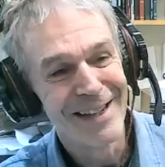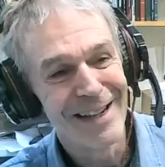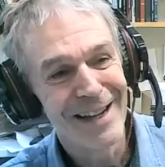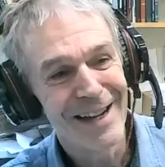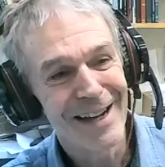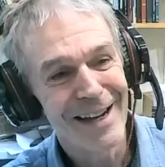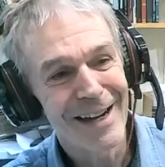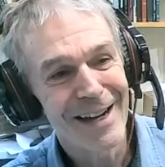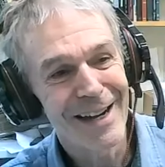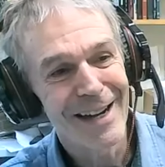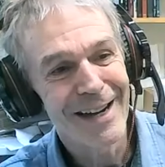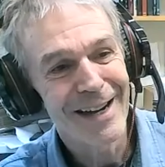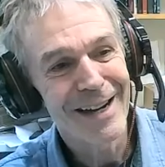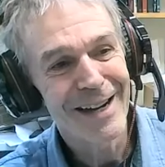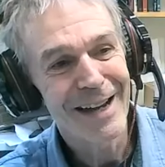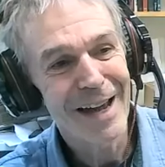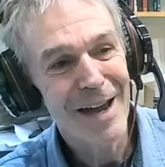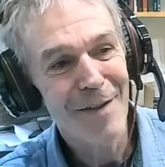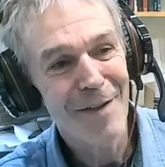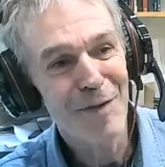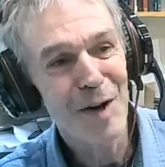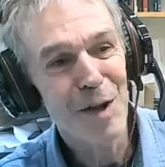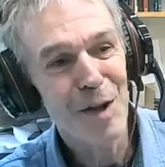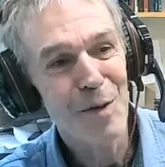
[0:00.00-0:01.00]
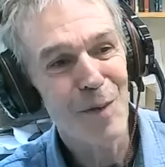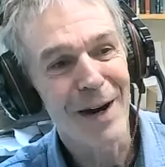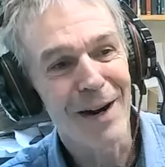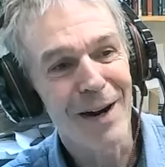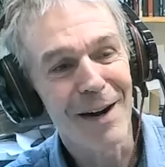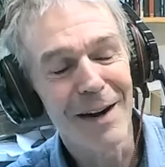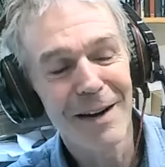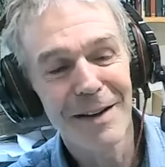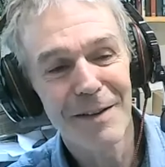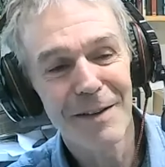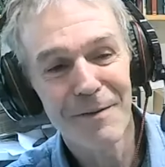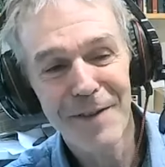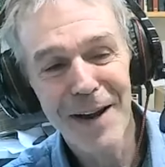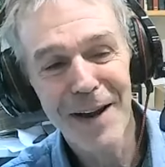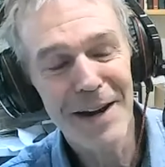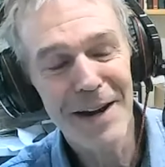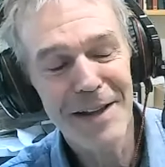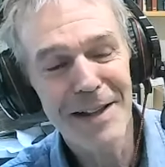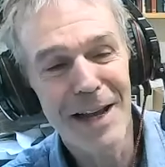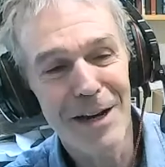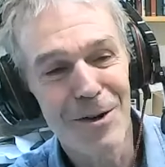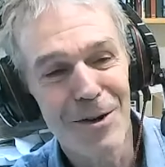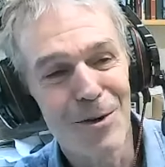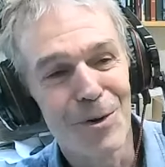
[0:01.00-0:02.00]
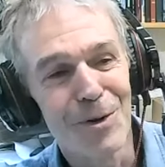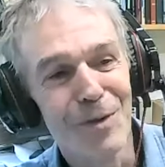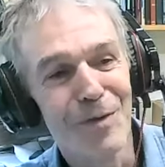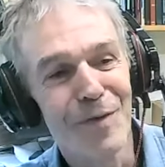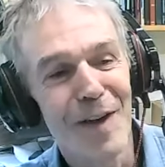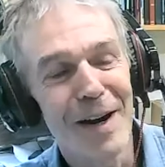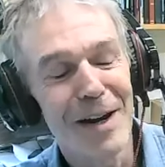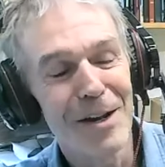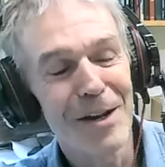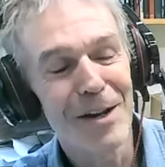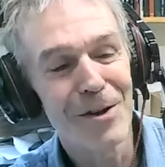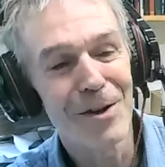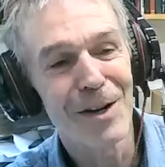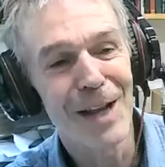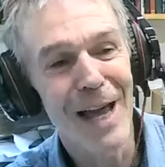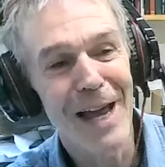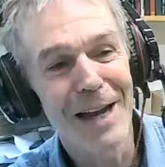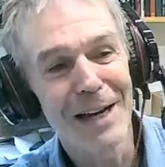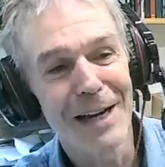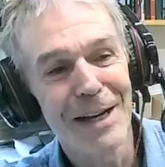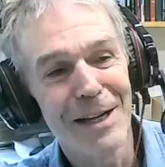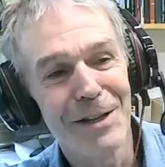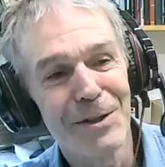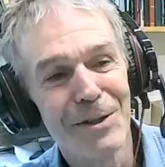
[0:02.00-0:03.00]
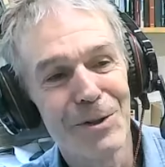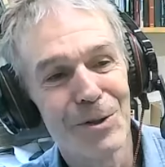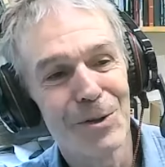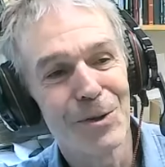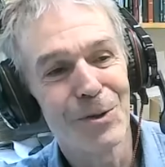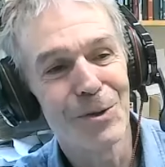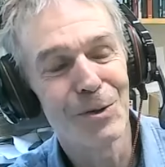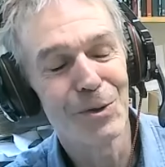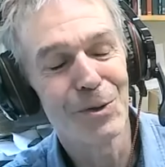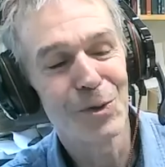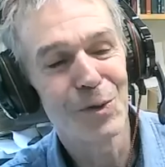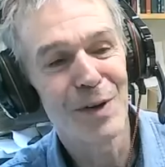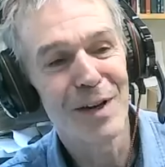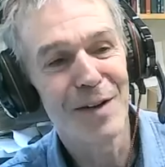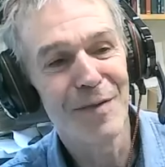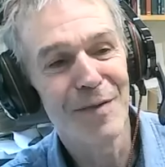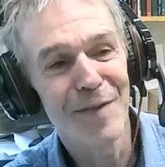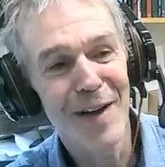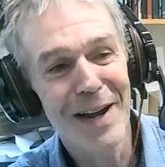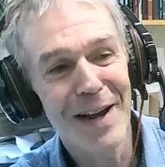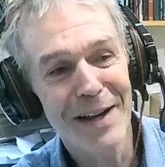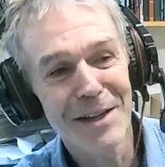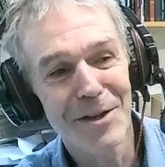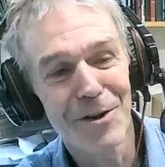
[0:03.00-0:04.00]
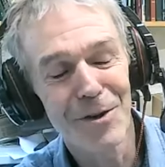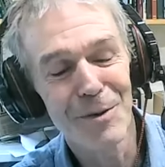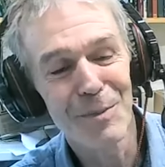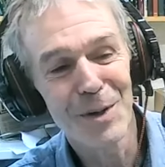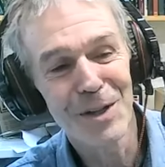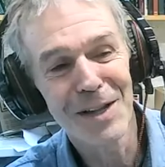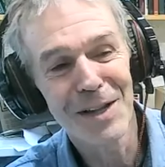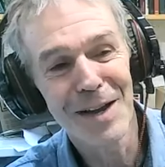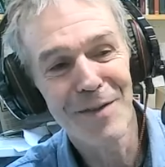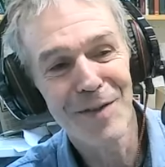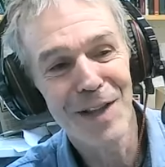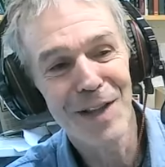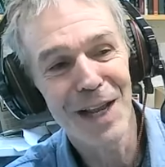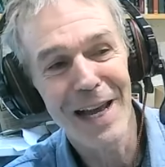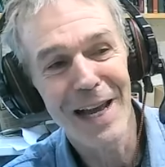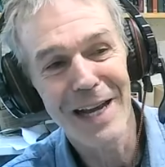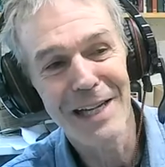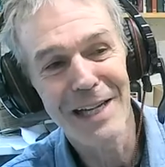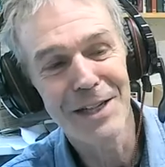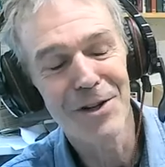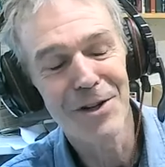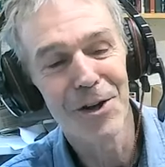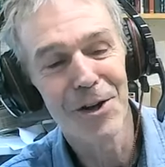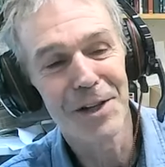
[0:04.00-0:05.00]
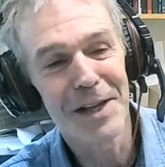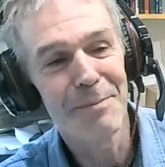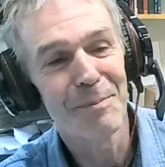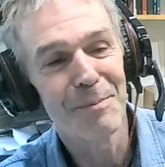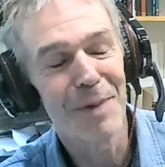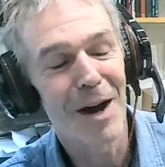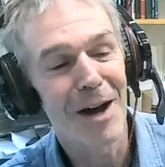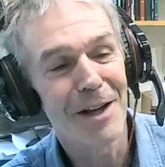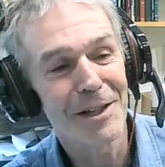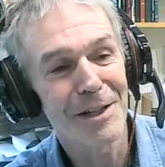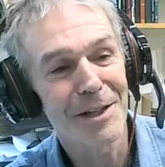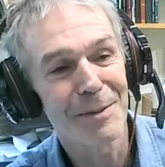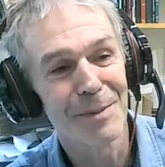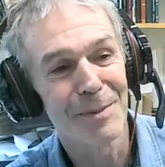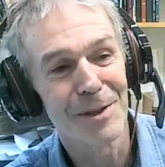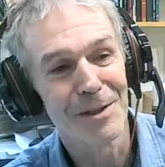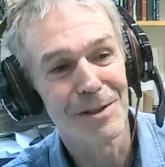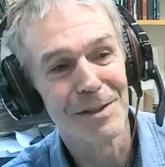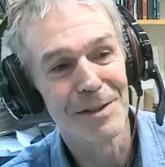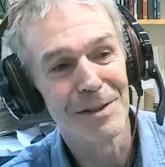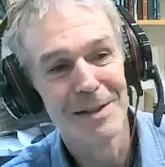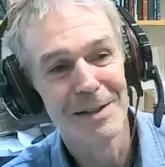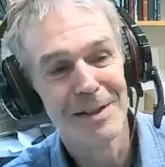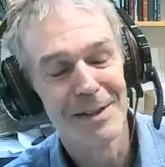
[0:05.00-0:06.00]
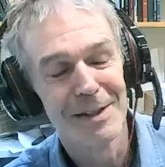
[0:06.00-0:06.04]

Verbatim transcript: uh, everywhere, very dilute, very unlikely to, to infect you, but nevertheless not impossible.